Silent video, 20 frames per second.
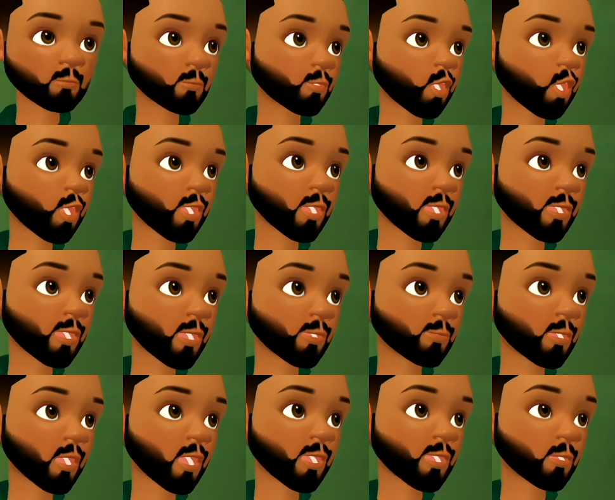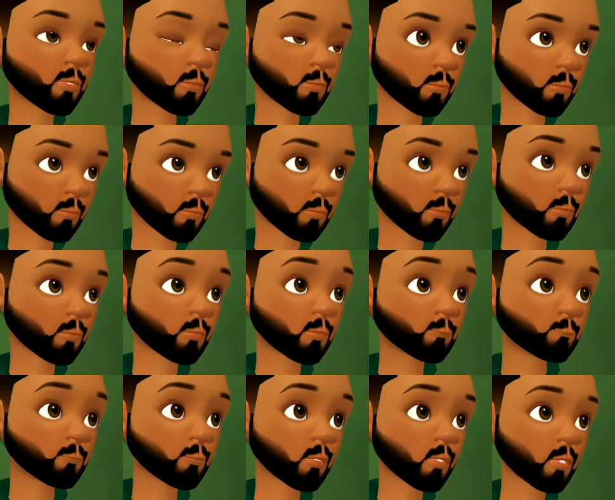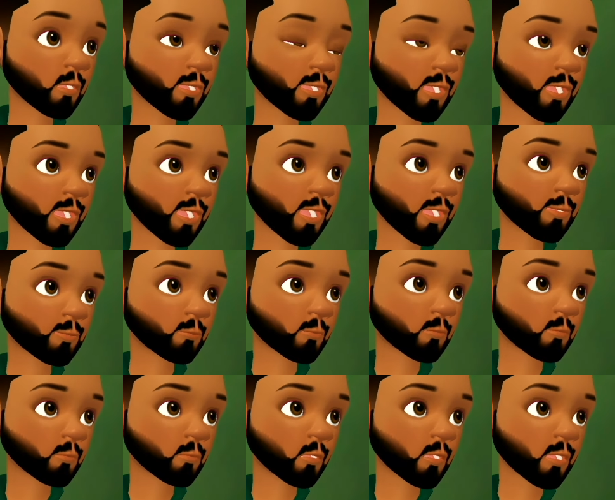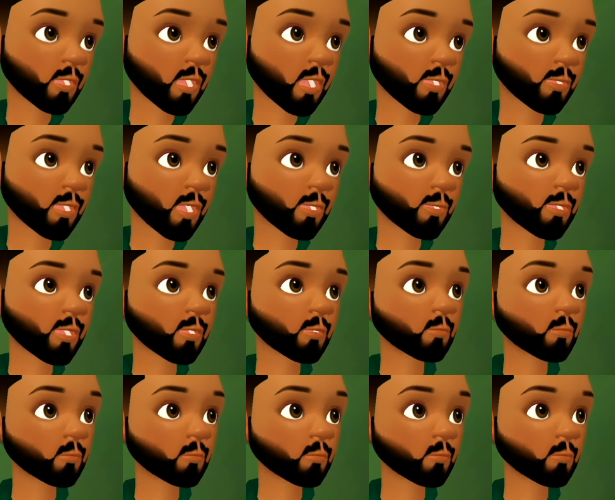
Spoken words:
Okay, Chica, it's your turn. Let's see what you got.